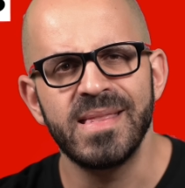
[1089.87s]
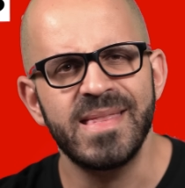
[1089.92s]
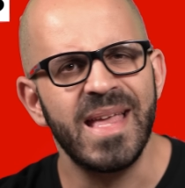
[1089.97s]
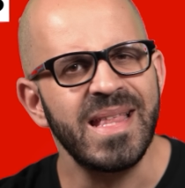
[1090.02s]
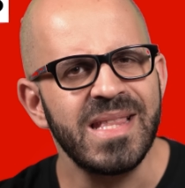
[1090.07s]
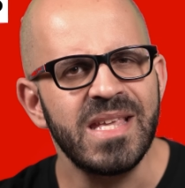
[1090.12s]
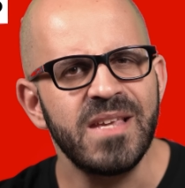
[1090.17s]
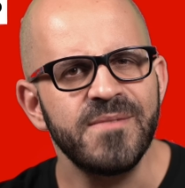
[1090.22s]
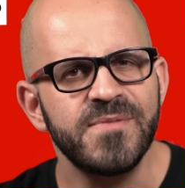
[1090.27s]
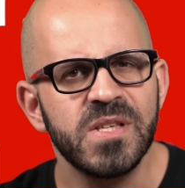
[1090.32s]

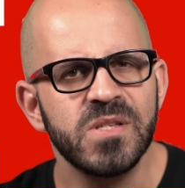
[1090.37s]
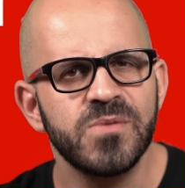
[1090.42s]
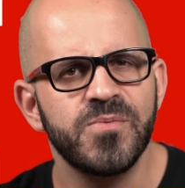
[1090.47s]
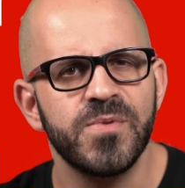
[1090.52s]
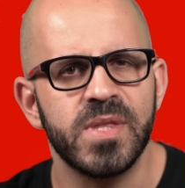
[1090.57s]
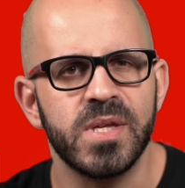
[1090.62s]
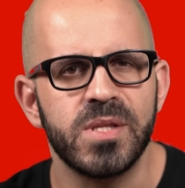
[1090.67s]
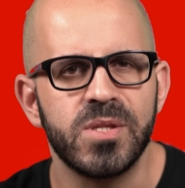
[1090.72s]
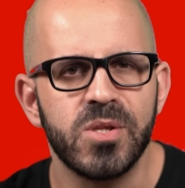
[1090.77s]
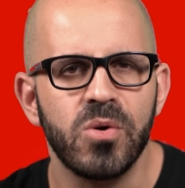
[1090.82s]
That leaves us
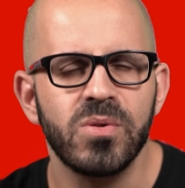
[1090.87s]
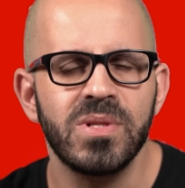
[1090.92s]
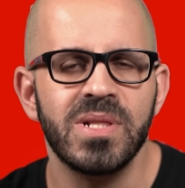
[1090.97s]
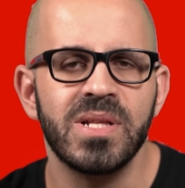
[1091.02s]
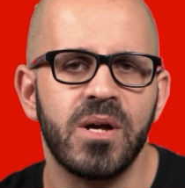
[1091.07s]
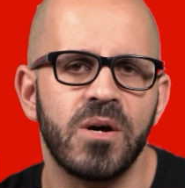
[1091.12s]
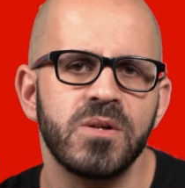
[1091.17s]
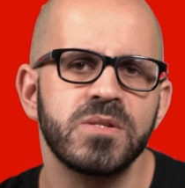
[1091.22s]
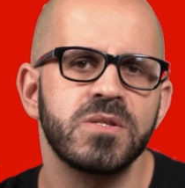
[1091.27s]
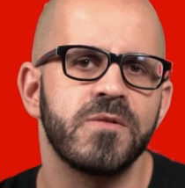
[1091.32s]
with a
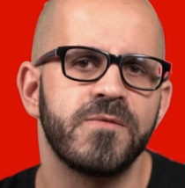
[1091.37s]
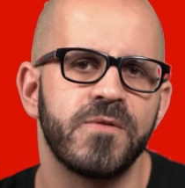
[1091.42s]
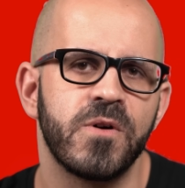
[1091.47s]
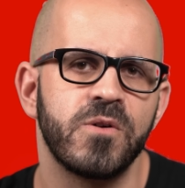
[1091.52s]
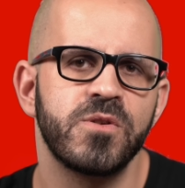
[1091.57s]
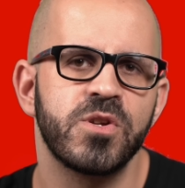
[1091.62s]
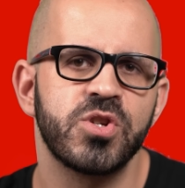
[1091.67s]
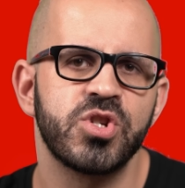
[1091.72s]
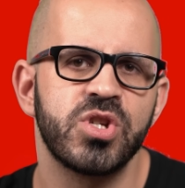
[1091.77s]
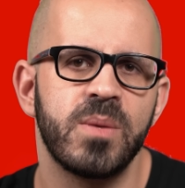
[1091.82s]
total cost of
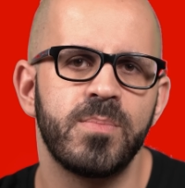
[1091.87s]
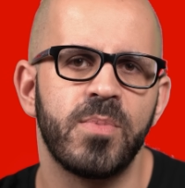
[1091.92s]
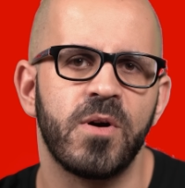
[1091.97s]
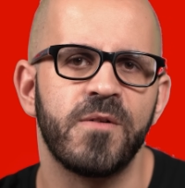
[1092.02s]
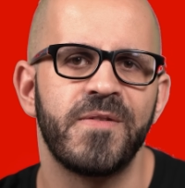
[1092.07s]
ownership